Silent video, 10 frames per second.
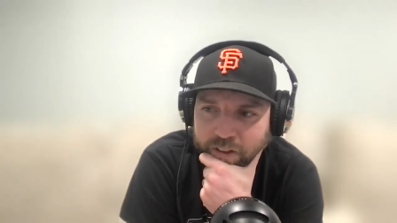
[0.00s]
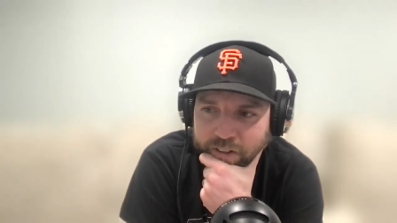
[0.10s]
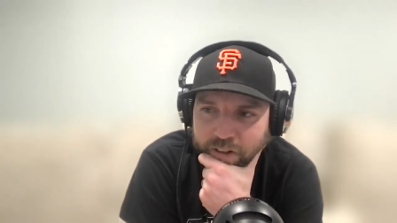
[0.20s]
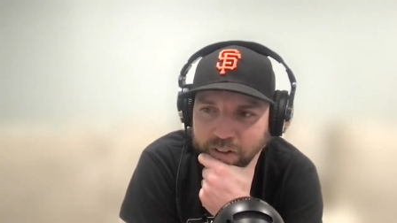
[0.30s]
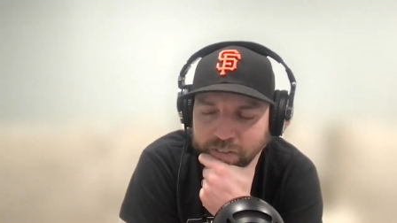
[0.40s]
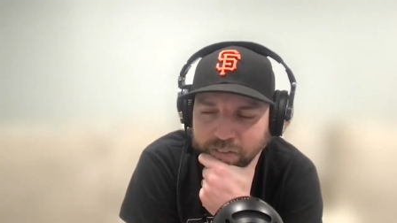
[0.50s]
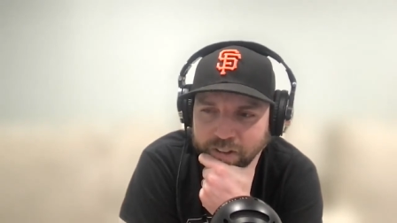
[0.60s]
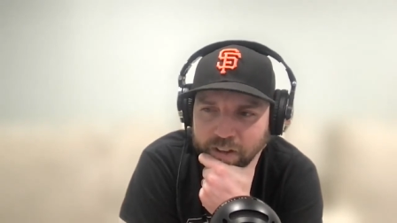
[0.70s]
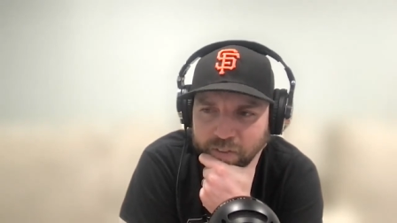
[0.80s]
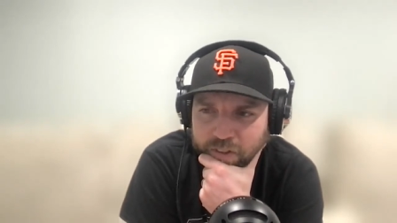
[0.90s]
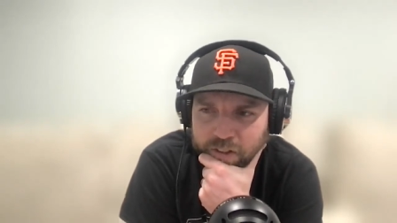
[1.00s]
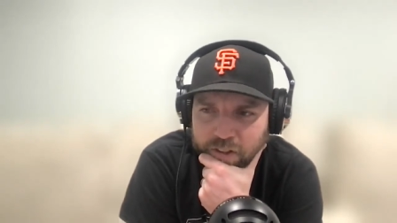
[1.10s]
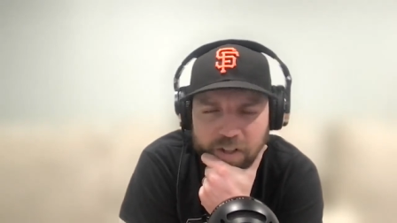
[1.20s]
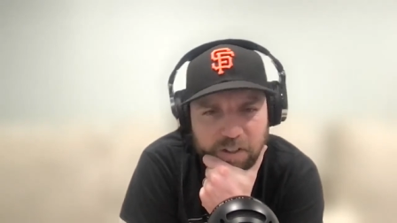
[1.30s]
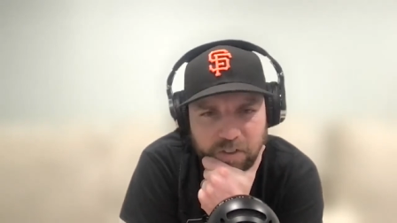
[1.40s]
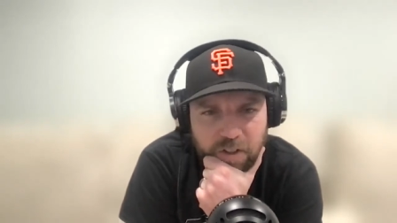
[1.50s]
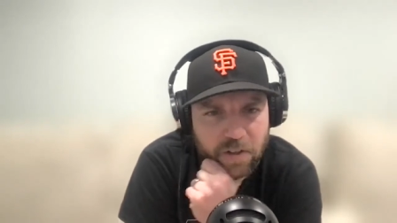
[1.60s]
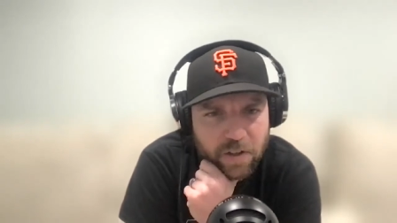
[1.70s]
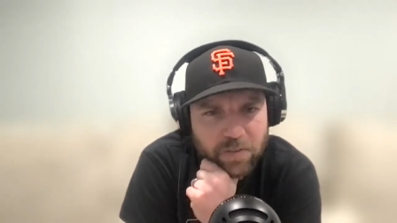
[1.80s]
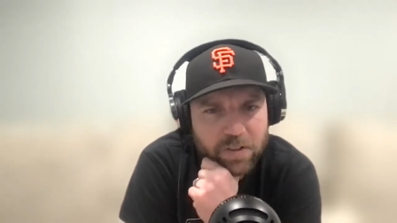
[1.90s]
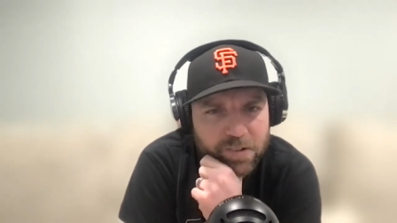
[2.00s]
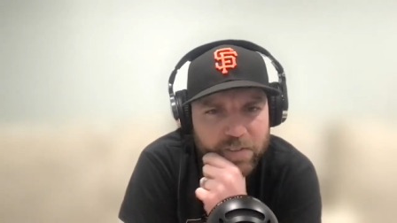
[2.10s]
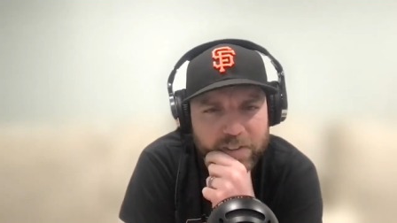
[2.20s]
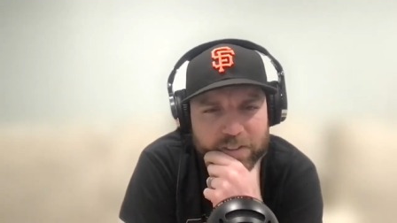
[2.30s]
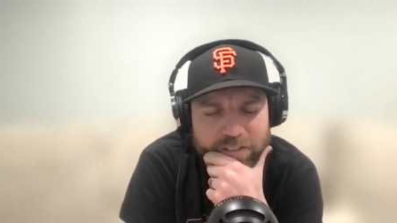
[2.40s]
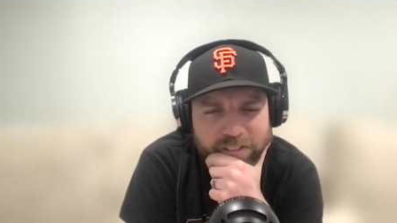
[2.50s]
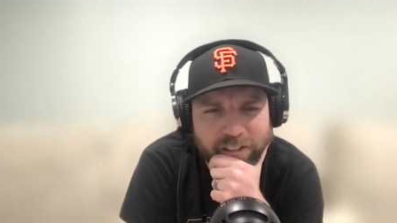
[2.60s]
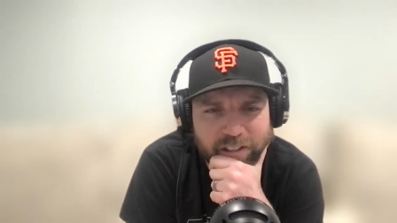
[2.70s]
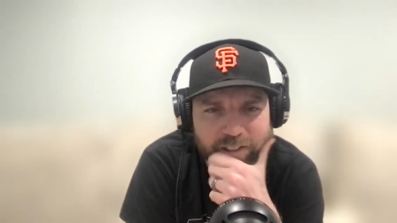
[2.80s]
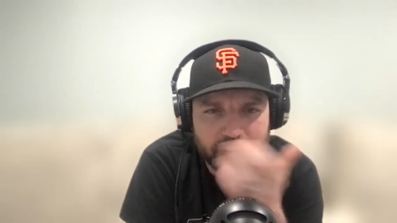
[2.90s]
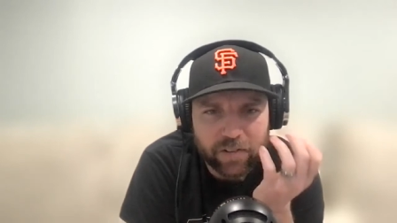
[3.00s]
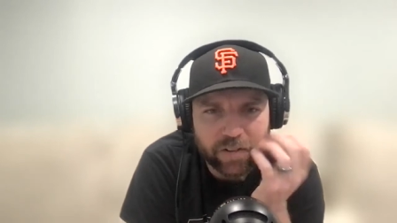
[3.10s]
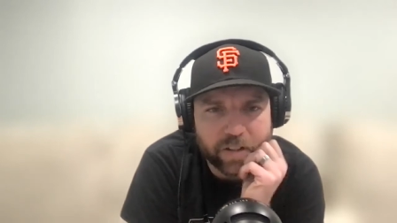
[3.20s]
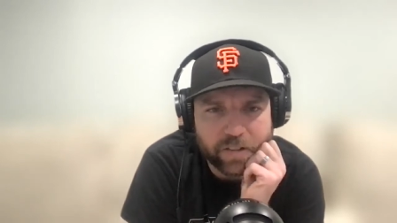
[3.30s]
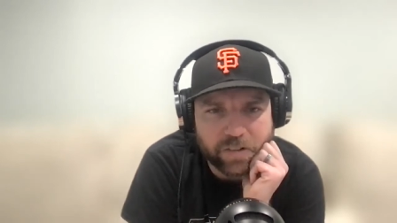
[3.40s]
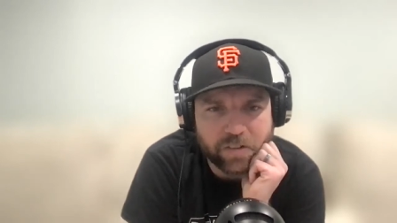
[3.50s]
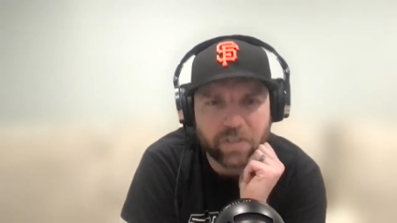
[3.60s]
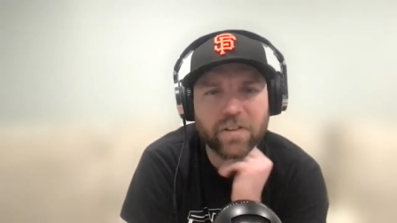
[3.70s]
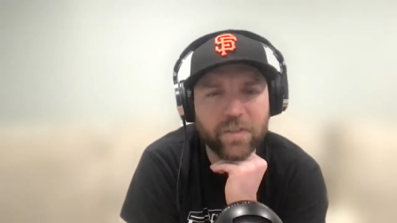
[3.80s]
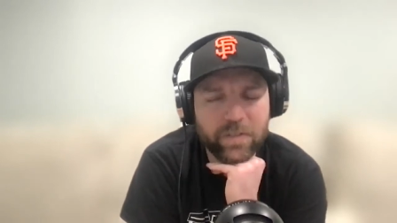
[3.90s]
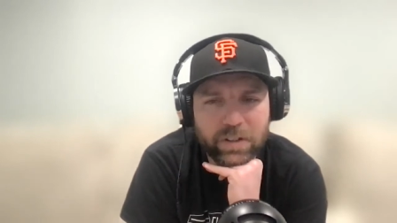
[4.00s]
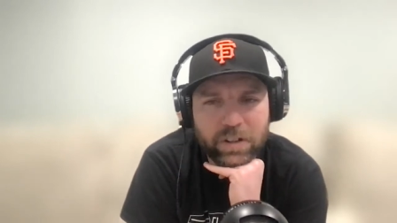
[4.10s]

you know, Tommy, your kid eat Cheerios? I'm like, yeah, sure, he eats Cheerios.